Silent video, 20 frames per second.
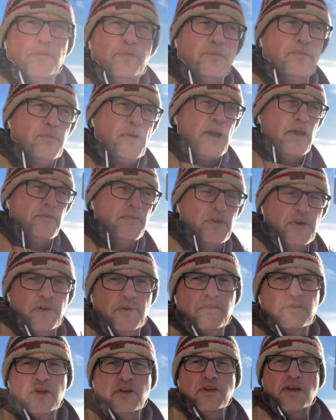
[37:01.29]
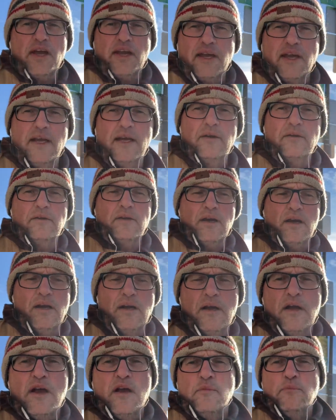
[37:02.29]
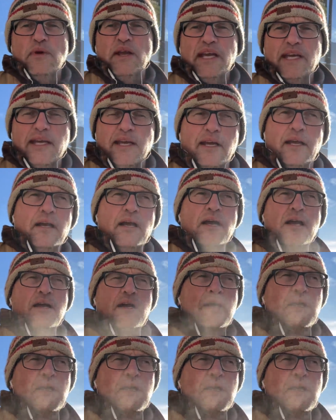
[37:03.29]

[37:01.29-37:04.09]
five years to decade, uh, making